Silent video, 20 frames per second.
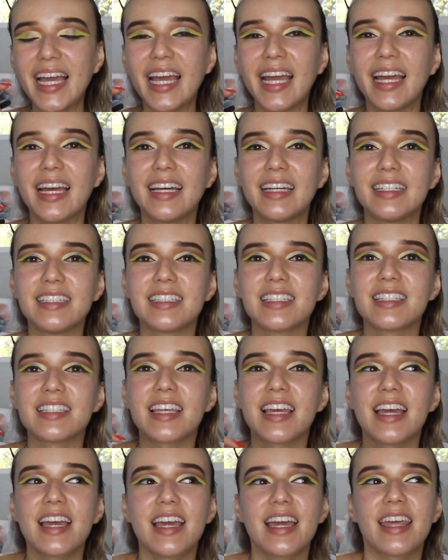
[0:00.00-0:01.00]

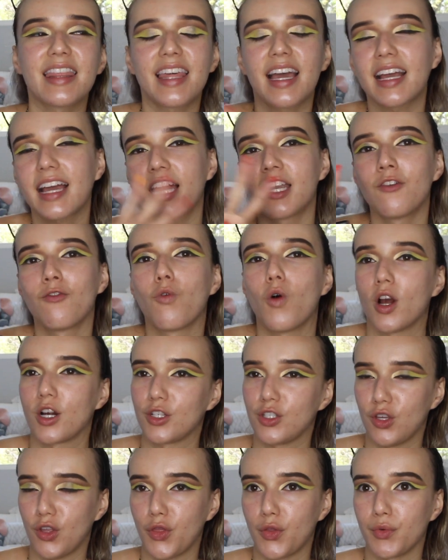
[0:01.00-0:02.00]
And that kind of
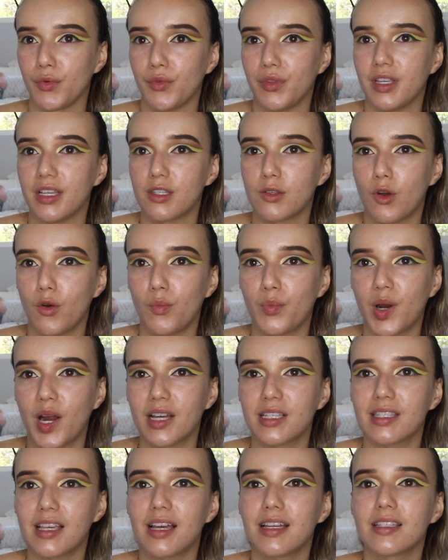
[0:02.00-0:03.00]
walks you through this whole
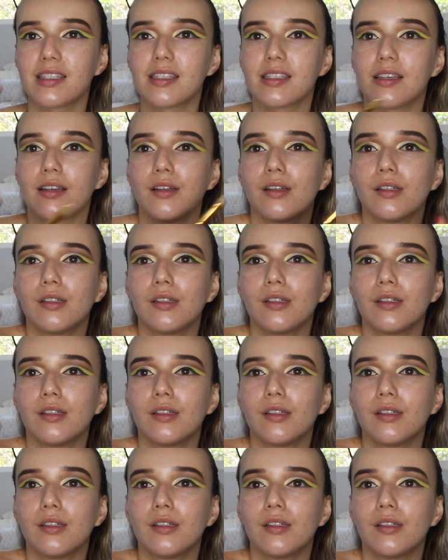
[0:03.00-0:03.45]
process.